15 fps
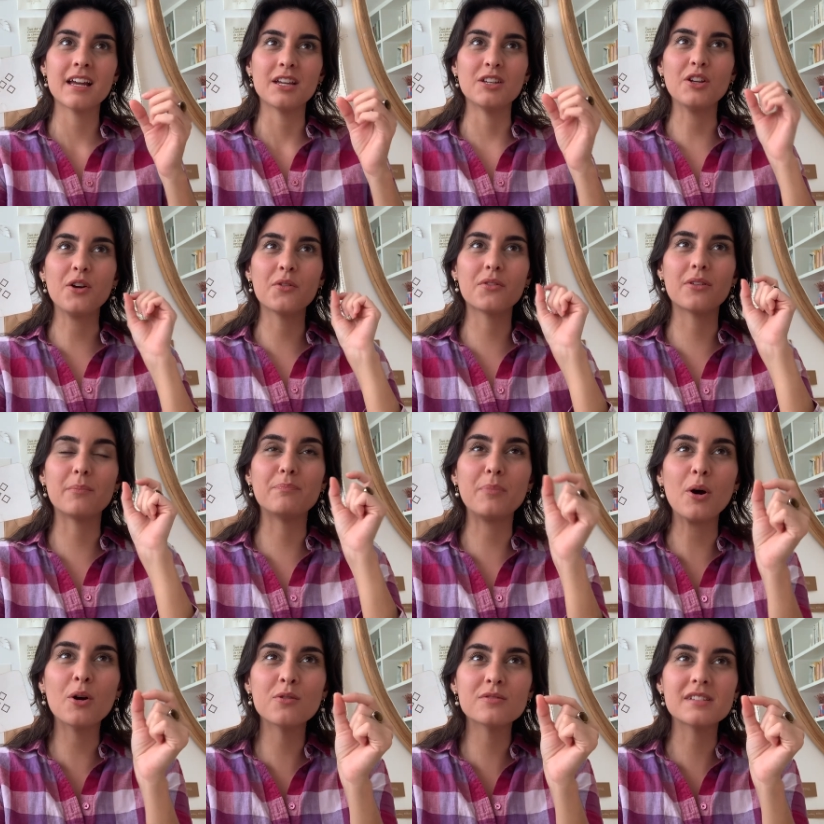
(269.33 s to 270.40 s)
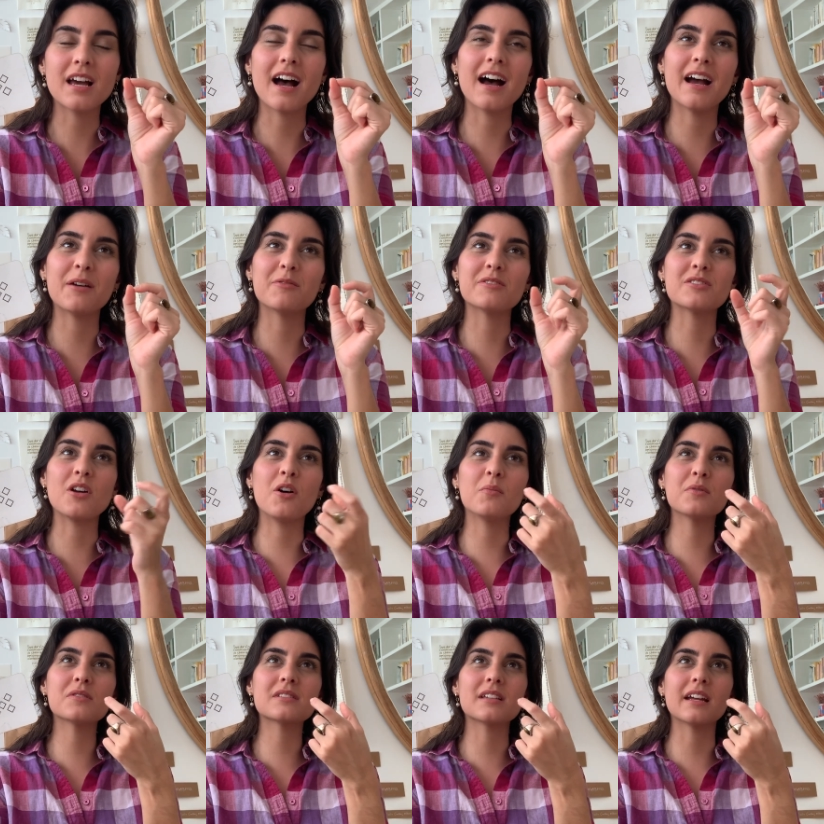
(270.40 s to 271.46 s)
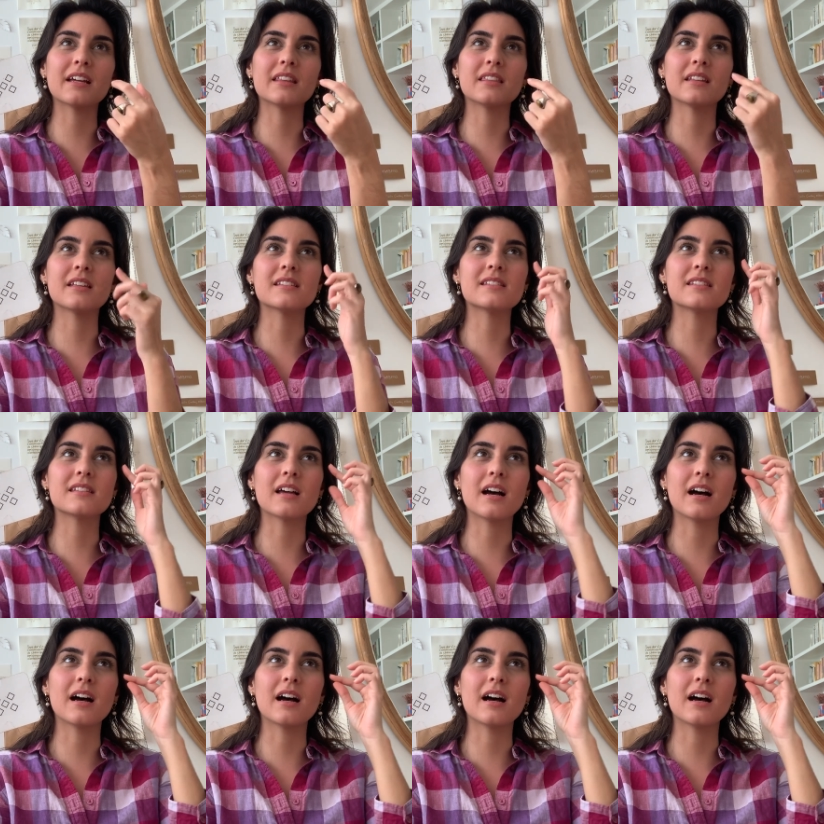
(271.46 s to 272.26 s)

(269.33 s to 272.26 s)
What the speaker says: the bow tie was almost like this